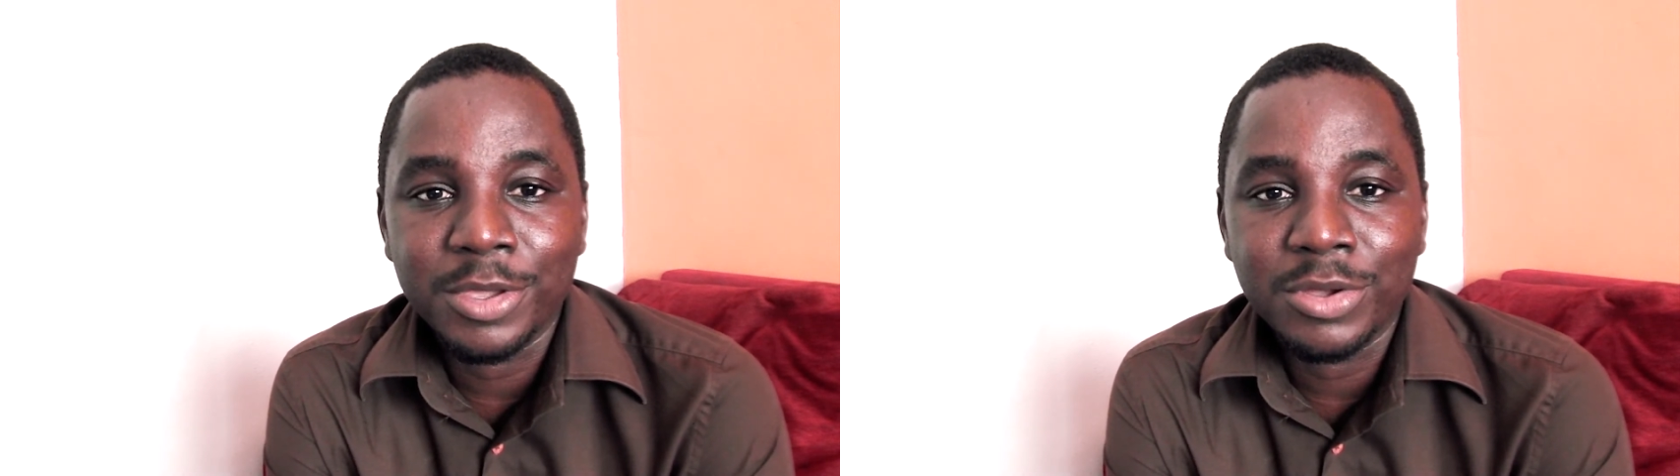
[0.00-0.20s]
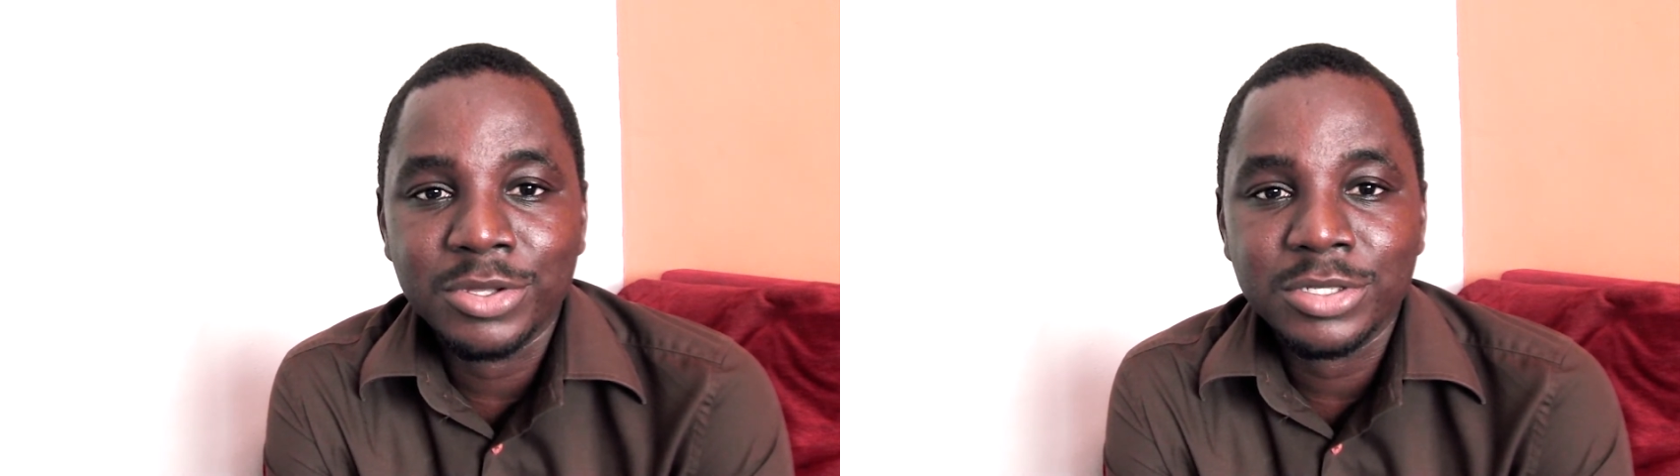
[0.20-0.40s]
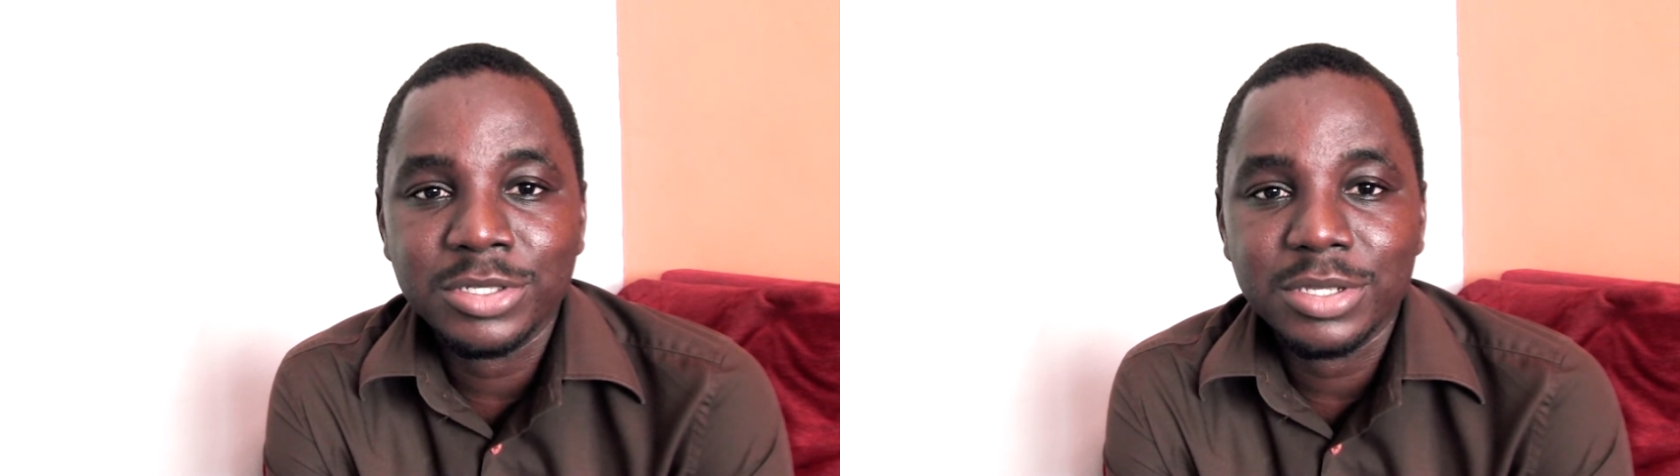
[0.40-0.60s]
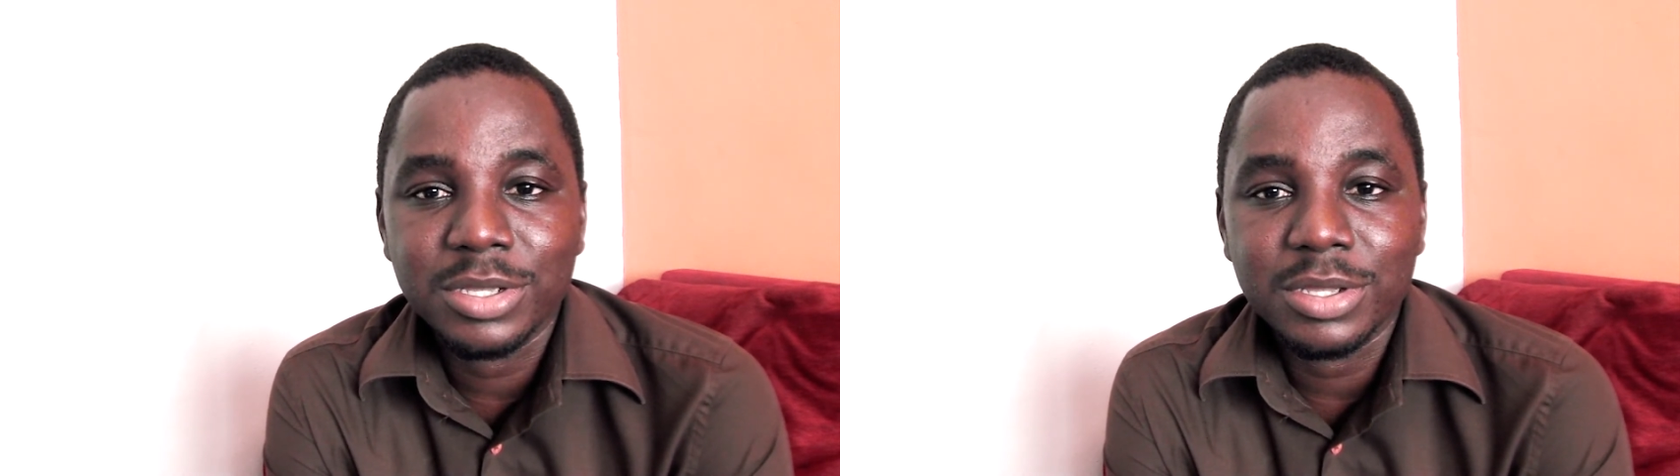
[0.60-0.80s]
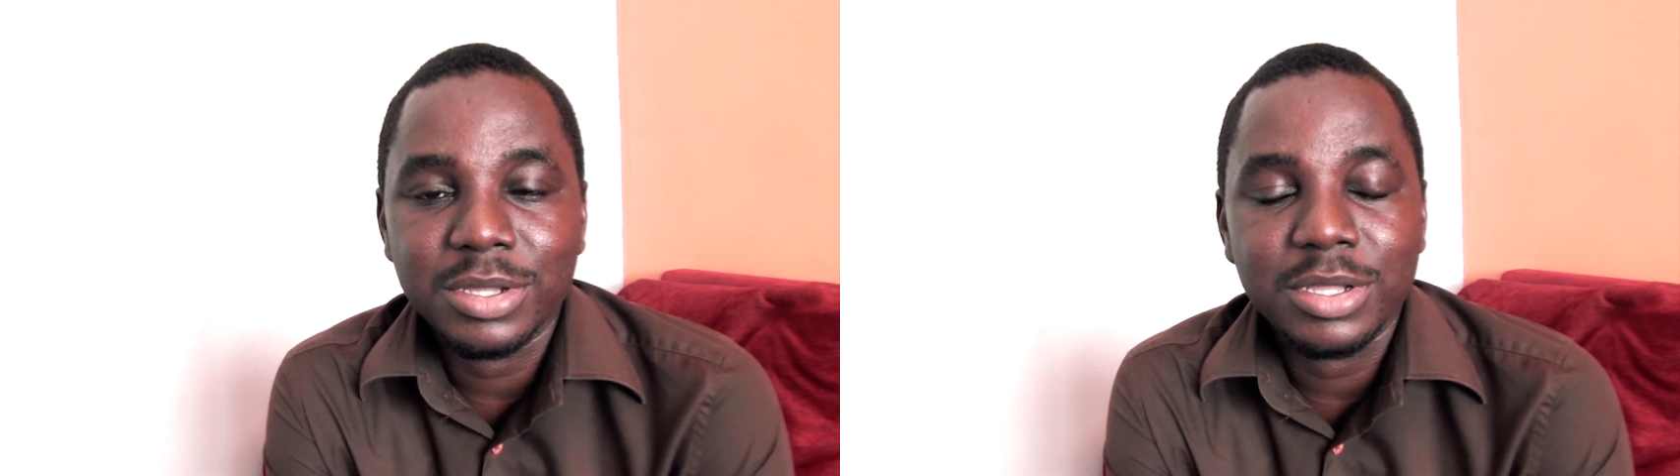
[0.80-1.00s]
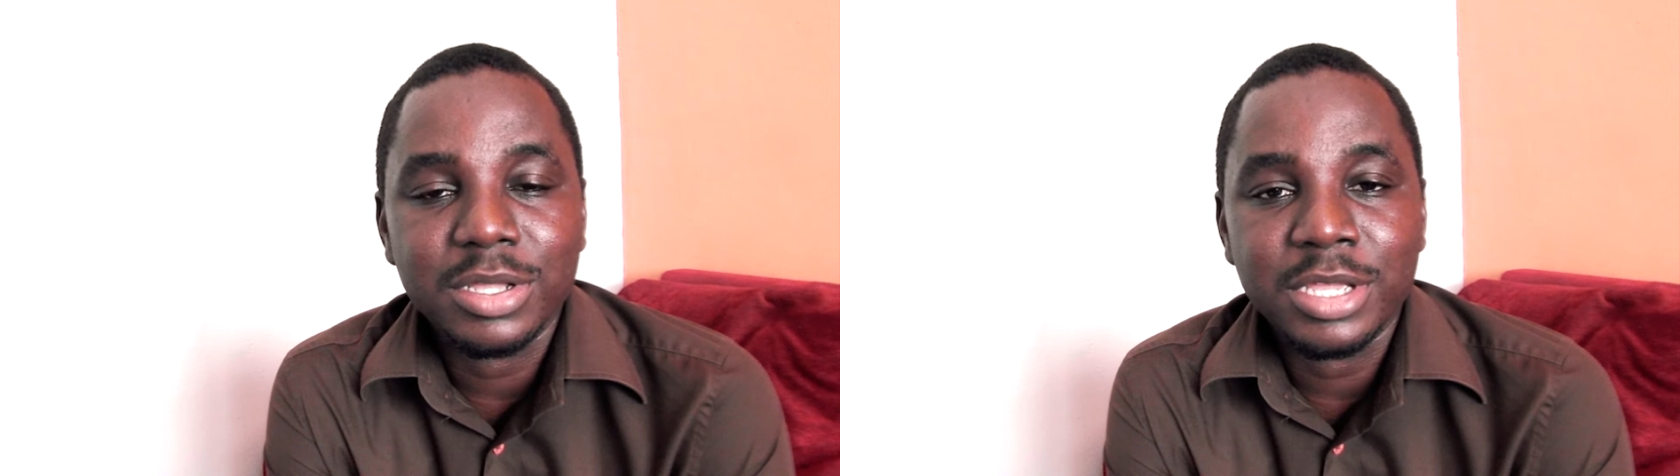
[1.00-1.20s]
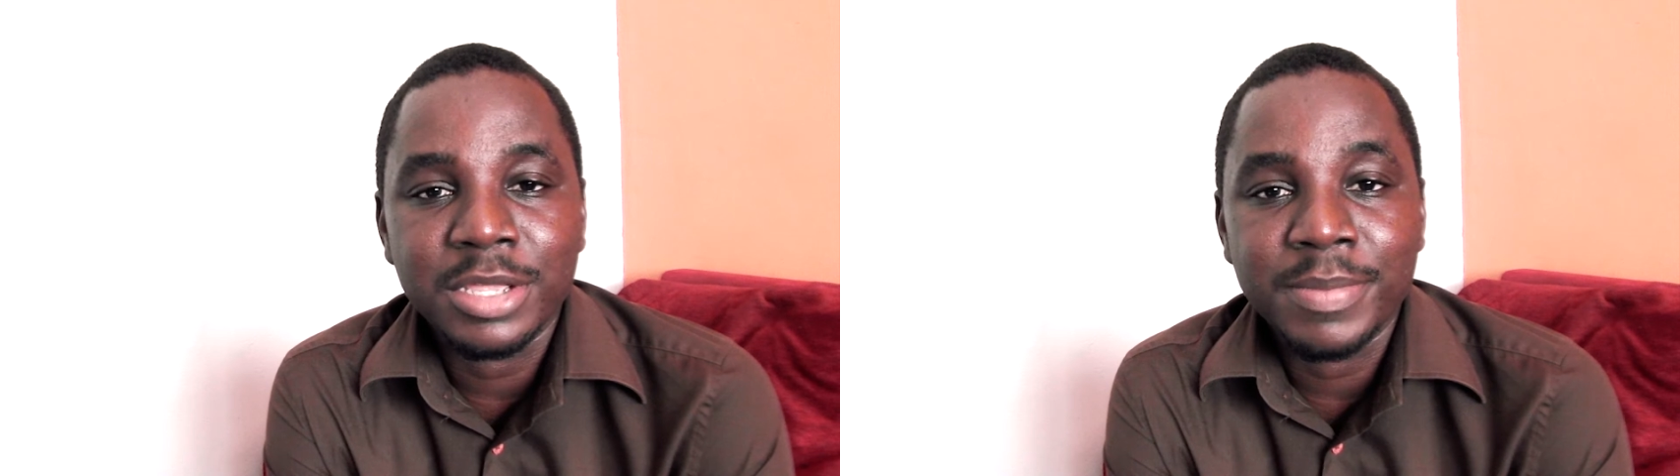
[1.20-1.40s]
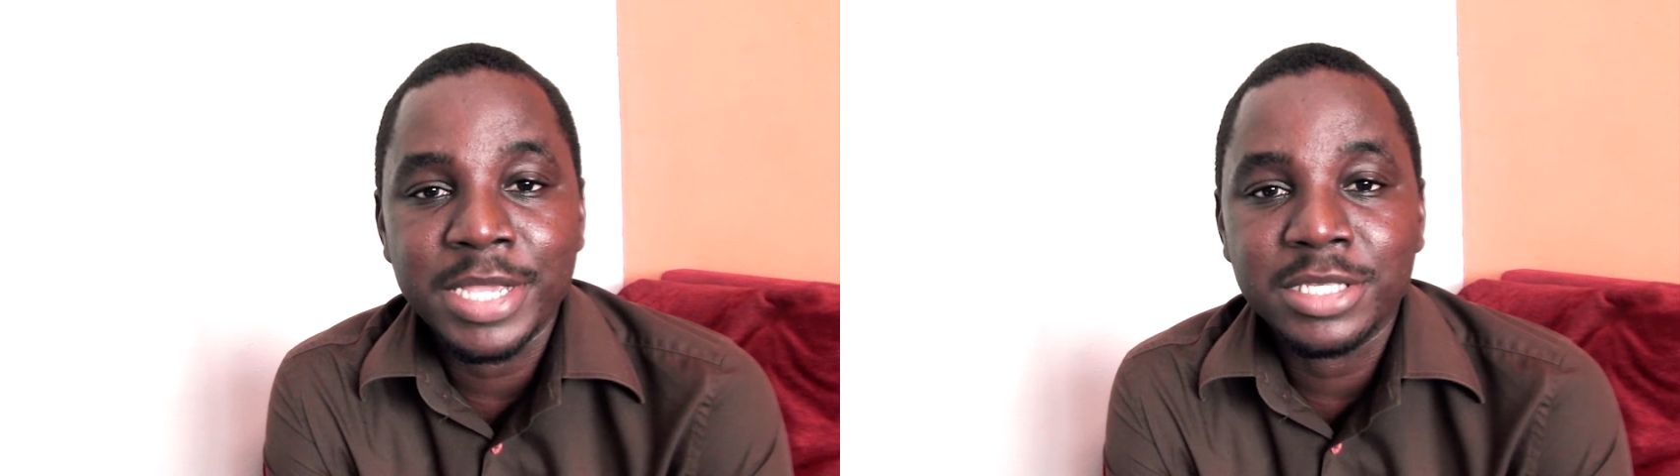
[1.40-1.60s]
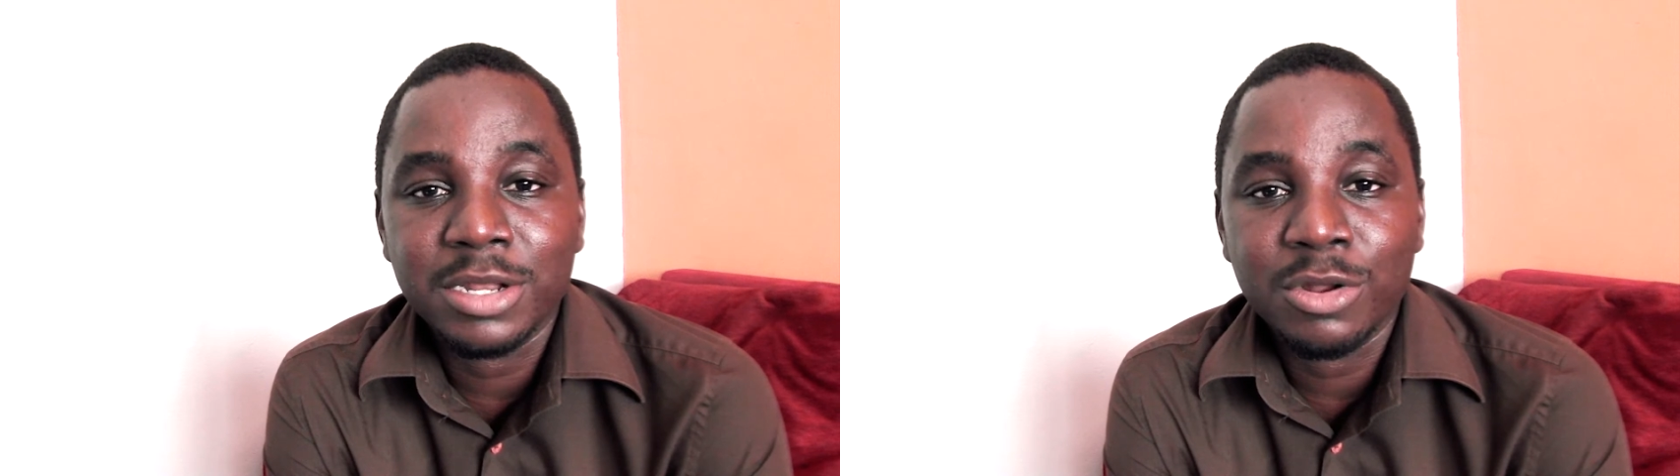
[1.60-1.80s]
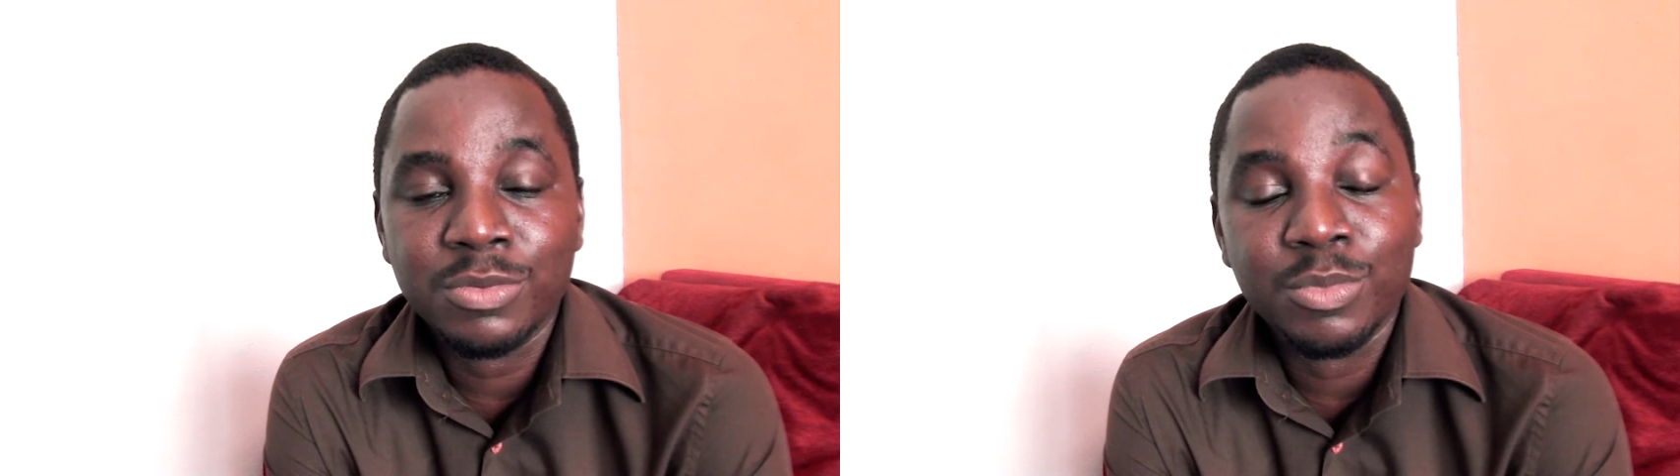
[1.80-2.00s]
Because it makes a
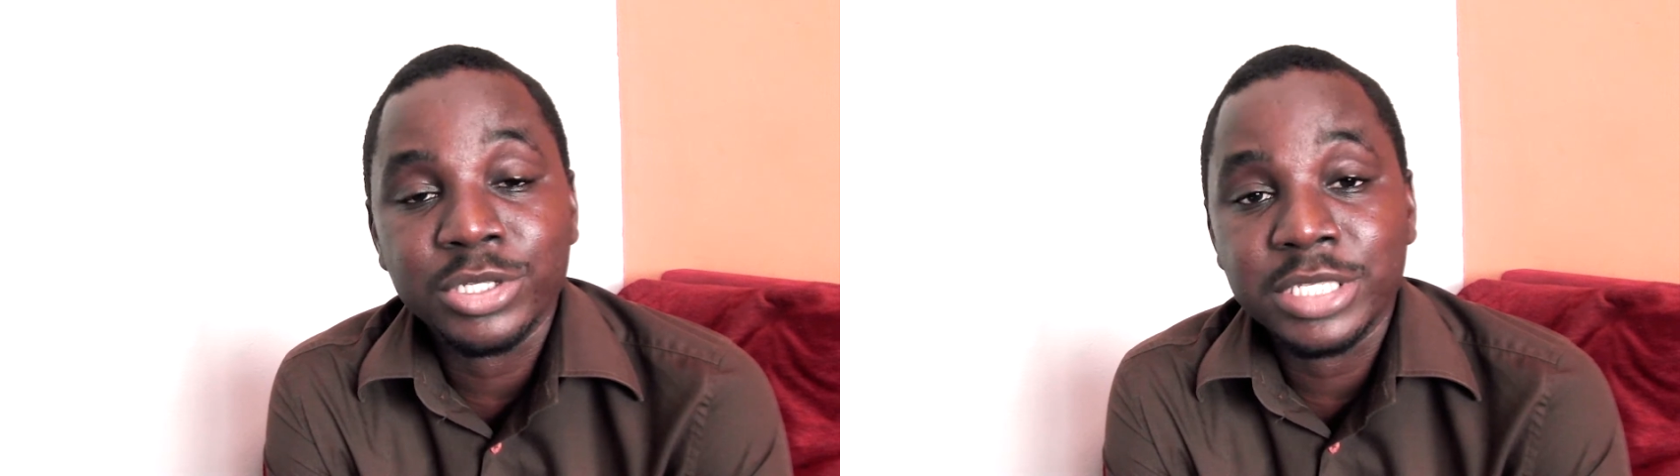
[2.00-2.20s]
lot more